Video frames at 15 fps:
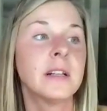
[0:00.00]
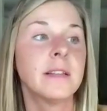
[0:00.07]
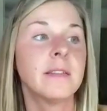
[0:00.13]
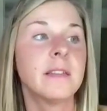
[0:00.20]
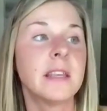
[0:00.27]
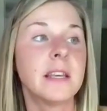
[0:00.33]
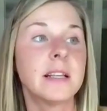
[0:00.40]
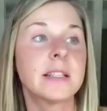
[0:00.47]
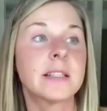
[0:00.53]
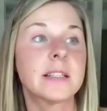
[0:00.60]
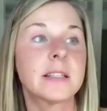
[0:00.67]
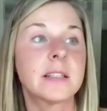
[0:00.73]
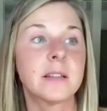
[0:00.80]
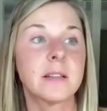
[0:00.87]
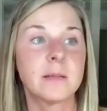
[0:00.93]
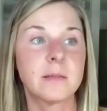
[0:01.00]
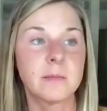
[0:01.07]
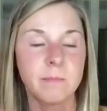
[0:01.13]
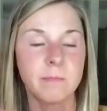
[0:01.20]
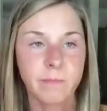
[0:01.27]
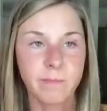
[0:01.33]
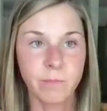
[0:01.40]
this
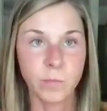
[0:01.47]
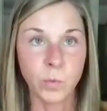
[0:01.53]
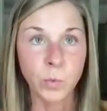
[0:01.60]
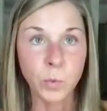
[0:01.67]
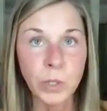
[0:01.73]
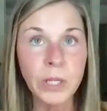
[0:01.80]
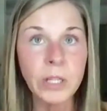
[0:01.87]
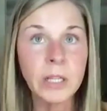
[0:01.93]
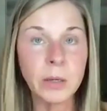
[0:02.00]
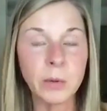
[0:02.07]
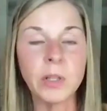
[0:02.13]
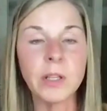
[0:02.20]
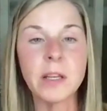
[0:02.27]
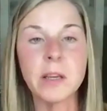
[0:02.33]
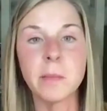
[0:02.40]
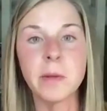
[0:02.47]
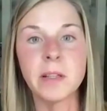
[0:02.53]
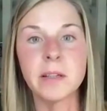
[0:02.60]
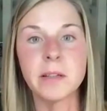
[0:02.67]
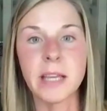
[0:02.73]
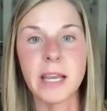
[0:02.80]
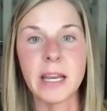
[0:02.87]
really, really
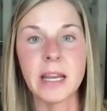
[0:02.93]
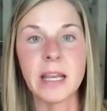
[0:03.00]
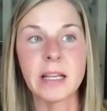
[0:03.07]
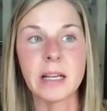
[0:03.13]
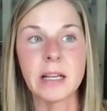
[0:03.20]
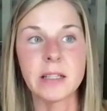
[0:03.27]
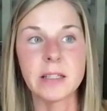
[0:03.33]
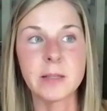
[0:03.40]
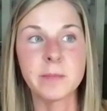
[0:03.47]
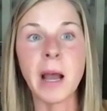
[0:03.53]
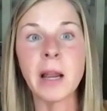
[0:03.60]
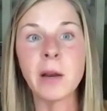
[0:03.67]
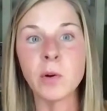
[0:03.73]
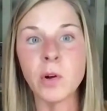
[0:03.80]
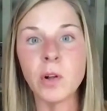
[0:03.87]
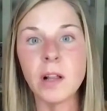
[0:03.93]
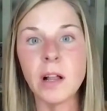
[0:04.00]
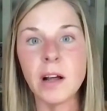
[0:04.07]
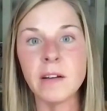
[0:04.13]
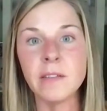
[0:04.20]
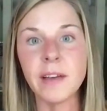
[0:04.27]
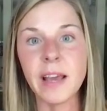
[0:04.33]
debilitating spiral
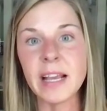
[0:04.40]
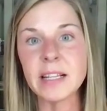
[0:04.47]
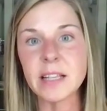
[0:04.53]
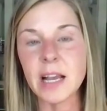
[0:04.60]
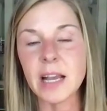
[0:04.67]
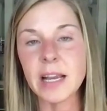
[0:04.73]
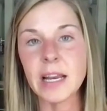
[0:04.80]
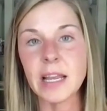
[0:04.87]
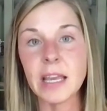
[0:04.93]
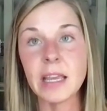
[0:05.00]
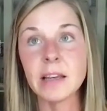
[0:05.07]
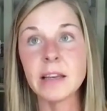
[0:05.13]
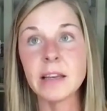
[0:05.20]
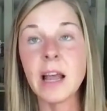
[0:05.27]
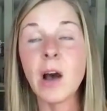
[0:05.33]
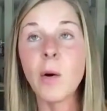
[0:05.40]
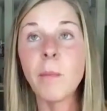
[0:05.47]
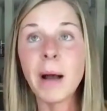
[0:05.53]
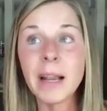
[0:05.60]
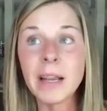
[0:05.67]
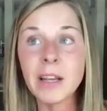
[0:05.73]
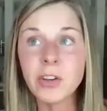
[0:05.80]
of anxiety. Now,
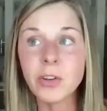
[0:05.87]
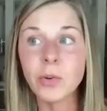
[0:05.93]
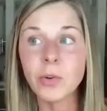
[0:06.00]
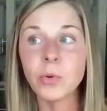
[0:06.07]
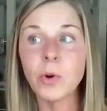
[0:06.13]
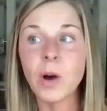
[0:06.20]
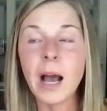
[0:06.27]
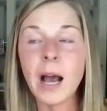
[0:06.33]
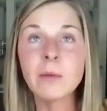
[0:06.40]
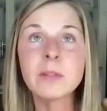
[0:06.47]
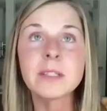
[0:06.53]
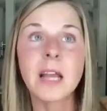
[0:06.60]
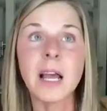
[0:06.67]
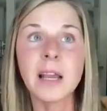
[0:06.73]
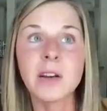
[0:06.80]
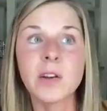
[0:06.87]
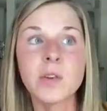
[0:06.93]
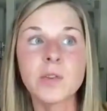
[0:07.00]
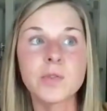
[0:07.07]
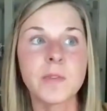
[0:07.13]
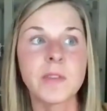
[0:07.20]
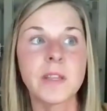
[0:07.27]
mind you, I was
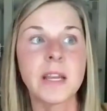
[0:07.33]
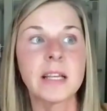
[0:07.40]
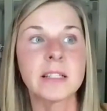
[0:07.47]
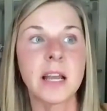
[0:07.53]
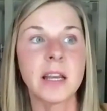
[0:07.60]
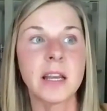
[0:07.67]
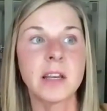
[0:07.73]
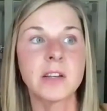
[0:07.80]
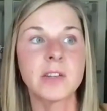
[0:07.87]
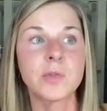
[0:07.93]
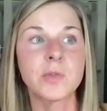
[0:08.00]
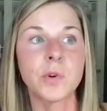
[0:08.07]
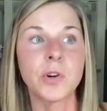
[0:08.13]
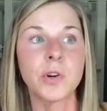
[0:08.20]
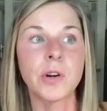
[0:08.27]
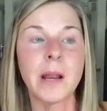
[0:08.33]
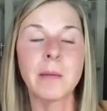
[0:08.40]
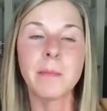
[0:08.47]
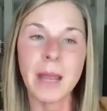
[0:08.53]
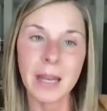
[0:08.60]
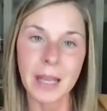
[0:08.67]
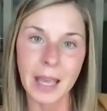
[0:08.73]
diagnosed with an anxiety disorder
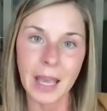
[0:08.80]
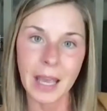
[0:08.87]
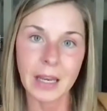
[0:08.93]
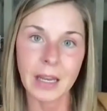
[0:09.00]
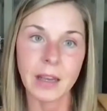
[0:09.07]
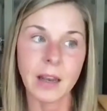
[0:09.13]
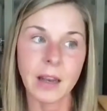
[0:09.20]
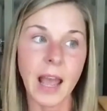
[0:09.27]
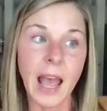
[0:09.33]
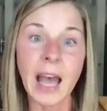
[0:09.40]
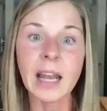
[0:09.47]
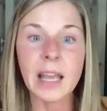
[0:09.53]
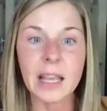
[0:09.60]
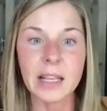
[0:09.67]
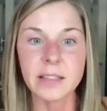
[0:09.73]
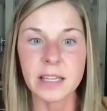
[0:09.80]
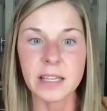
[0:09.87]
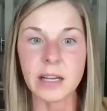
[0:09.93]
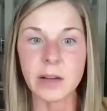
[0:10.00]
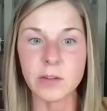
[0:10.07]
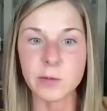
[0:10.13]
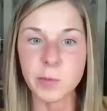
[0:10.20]
and medicated at
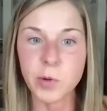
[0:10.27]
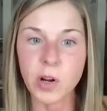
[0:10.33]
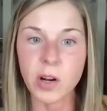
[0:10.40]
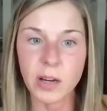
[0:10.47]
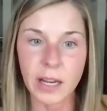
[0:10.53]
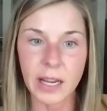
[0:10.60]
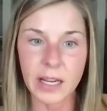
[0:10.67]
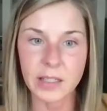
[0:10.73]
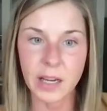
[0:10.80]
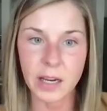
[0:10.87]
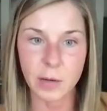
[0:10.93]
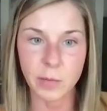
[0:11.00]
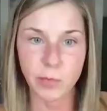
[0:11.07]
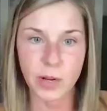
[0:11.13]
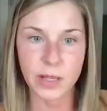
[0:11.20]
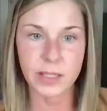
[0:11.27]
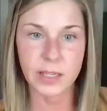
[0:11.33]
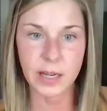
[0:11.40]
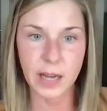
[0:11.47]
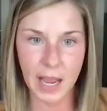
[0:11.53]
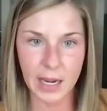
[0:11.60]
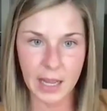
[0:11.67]
18. I was put on an
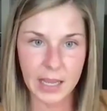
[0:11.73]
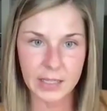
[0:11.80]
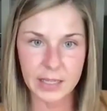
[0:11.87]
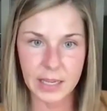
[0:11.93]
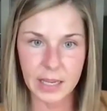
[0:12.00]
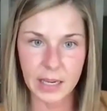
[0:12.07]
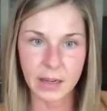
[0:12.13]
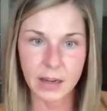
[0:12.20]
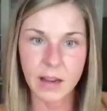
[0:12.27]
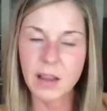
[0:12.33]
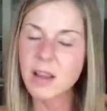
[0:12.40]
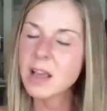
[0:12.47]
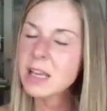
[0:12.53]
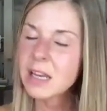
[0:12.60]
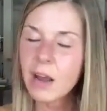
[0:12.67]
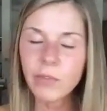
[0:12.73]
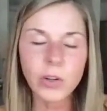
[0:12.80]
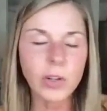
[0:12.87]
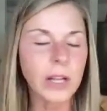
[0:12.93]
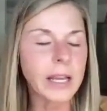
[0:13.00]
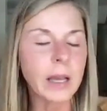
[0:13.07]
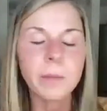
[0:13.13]
antidepressant at 18.
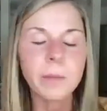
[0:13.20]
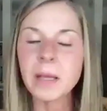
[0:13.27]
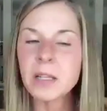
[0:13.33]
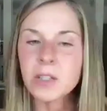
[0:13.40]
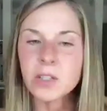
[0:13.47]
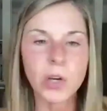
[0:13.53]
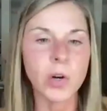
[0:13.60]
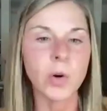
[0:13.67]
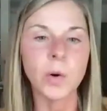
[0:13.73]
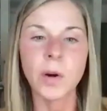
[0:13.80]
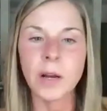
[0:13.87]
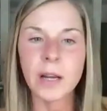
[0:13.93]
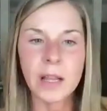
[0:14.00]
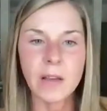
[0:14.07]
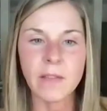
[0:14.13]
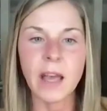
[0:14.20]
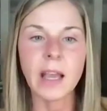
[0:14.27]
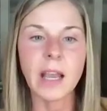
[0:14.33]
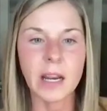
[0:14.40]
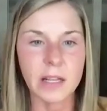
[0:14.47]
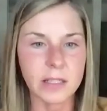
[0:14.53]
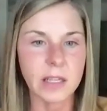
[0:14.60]
Never like a benzo or any of that
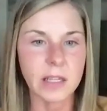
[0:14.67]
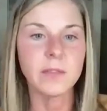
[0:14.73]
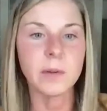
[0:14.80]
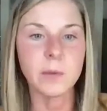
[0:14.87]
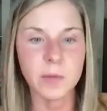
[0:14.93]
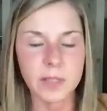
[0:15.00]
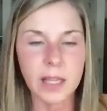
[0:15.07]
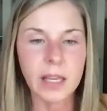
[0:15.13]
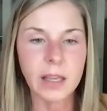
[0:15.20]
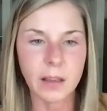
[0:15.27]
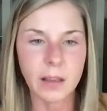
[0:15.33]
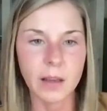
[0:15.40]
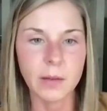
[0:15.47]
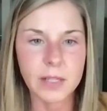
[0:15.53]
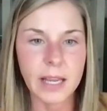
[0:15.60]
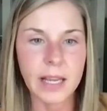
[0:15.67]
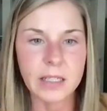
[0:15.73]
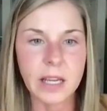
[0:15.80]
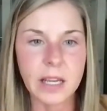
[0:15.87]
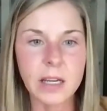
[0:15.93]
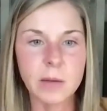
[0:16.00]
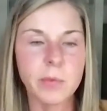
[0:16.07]
kind of stuff. It was
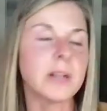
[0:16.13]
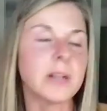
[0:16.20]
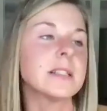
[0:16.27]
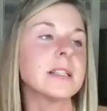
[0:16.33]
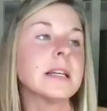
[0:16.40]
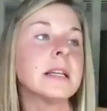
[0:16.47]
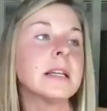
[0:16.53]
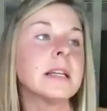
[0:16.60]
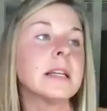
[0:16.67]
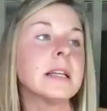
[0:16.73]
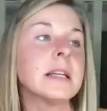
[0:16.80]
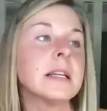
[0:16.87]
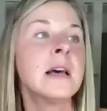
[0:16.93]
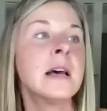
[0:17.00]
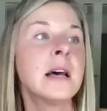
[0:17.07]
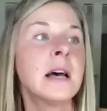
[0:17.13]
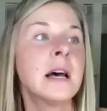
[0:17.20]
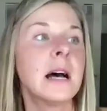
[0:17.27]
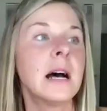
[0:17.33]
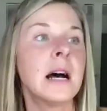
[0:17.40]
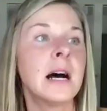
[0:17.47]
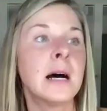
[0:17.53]
antidepressant.
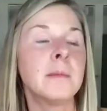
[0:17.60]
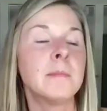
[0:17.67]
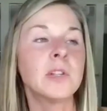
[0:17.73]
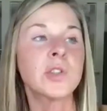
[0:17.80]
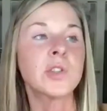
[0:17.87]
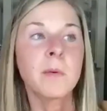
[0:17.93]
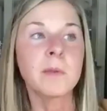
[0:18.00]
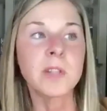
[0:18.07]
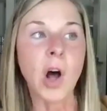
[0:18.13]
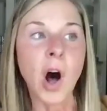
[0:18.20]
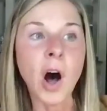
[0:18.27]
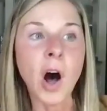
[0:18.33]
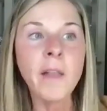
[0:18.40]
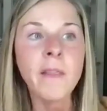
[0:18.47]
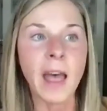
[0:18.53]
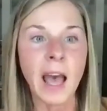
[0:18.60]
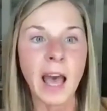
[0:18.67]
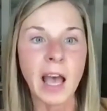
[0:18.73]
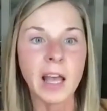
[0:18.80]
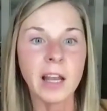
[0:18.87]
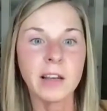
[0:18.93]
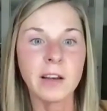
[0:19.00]
So I was on
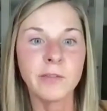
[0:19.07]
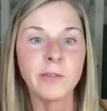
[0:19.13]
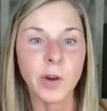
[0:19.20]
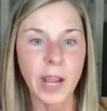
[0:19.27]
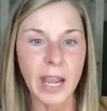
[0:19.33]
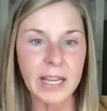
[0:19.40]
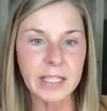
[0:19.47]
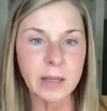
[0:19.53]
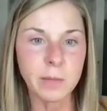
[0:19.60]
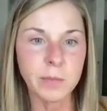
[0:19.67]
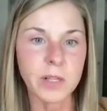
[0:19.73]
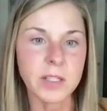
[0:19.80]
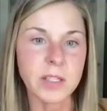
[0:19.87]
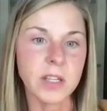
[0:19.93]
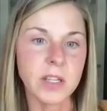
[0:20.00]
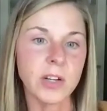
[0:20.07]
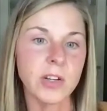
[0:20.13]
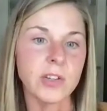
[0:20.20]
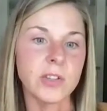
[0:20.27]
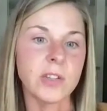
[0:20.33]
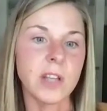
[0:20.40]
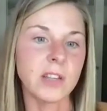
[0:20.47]
that for 18 plus
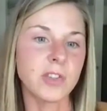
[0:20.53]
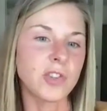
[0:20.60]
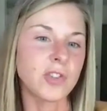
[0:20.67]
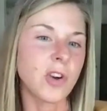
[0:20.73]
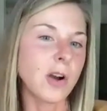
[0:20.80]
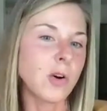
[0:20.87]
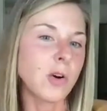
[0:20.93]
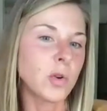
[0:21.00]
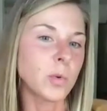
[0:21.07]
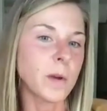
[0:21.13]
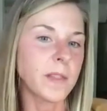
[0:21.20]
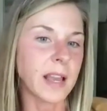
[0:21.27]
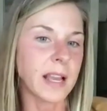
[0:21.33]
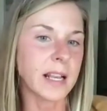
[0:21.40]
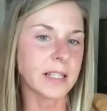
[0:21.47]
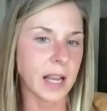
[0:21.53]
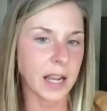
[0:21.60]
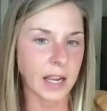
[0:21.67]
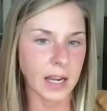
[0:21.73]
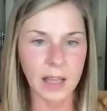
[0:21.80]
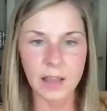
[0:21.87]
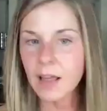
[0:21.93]
years and struggled with
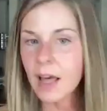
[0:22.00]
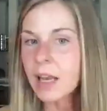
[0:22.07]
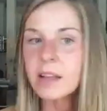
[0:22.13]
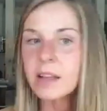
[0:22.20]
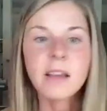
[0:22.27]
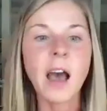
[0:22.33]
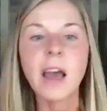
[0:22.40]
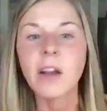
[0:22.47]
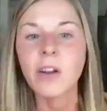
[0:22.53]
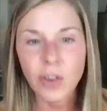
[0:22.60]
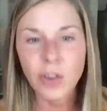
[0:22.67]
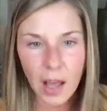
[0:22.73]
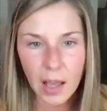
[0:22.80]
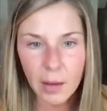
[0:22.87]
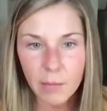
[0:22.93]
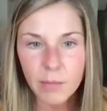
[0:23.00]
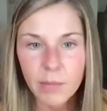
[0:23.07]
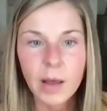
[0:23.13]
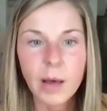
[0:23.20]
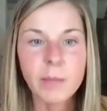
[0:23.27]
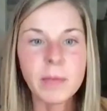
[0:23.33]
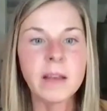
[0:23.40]
anxiety that entire time.
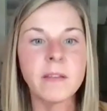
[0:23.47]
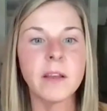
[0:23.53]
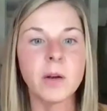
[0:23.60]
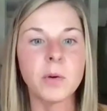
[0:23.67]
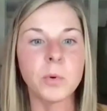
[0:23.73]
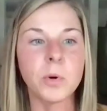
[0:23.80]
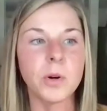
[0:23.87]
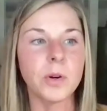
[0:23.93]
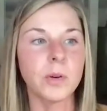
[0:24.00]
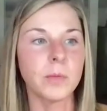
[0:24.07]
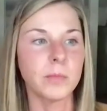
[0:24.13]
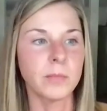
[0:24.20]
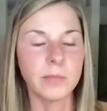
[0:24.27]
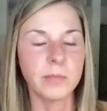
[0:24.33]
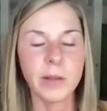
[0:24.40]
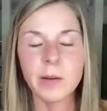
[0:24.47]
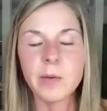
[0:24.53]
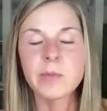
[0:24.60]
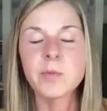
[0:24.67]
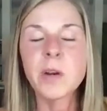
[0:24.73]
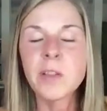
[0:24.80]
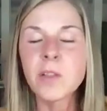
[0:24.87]
I mean, it
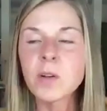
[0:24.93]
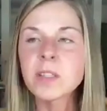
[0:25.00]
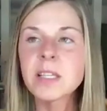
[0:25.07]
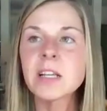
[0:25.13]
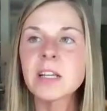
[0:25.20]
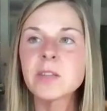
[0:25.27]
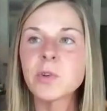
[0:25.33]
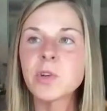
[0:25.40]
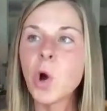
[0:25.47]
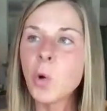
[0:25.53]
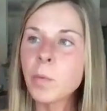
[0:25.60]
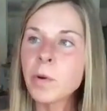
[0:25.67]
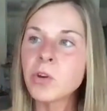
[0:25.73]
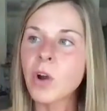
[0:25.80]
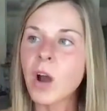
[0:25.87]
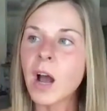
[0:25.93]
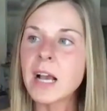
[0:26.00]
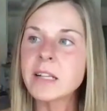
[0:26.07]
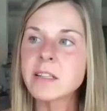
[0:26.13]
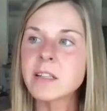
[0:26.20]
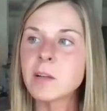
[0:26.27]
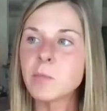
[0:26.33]
was one of those things where you open your
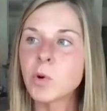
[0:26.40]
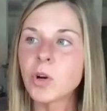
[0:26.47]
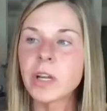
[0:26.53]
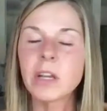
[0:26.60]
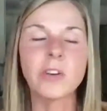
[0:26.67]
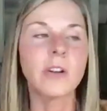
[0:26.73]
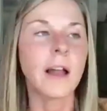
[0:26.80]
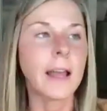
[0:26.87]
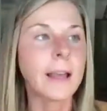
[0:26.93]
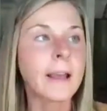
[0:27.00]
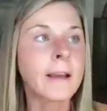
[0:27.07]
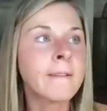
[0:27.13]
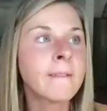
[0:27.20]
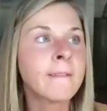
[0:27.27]
eyes in the morning and you're like,